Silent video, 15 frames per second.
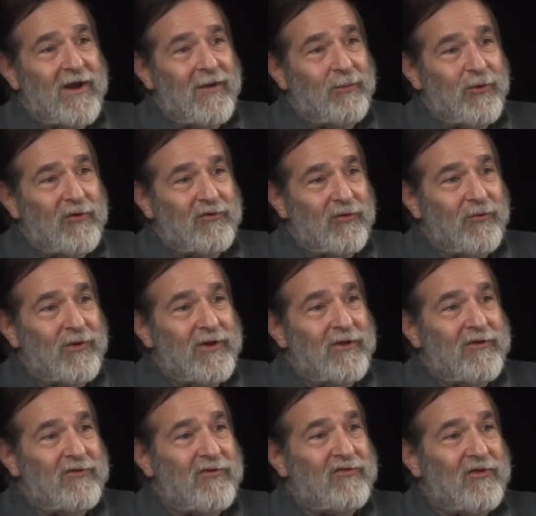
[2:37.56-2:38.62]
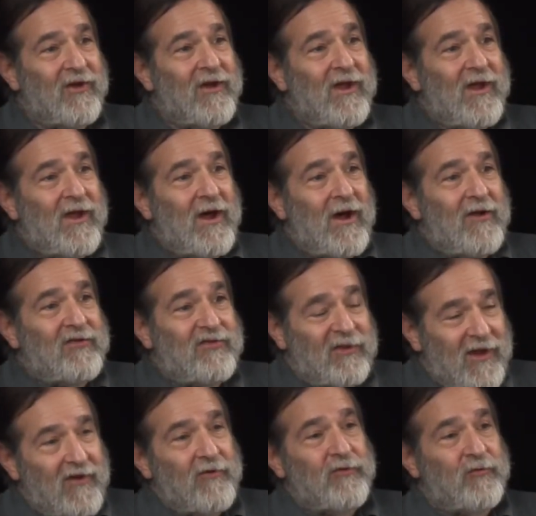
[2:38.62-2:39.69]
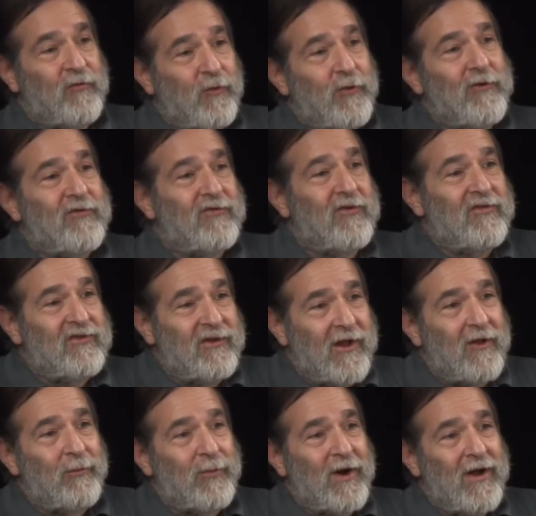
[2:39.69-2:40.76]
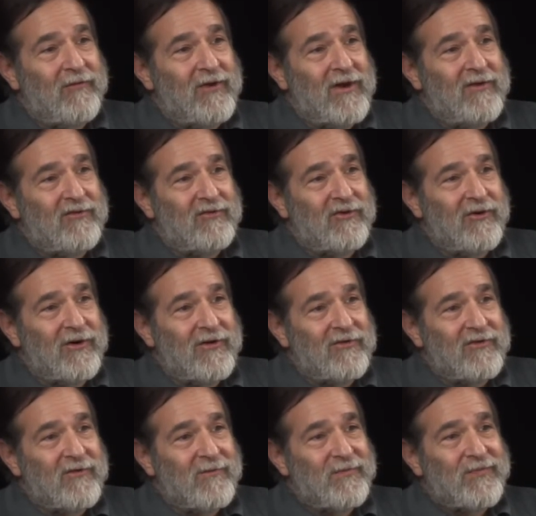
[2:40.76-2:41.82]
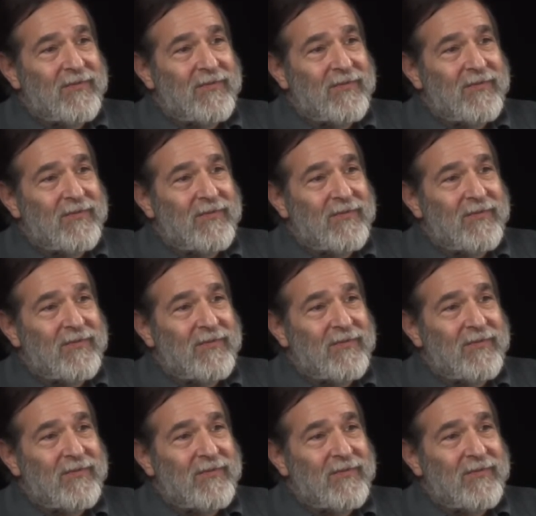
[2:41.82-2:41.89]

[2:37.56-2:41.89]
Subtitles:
up, which are really just a sales force to sell private insurance,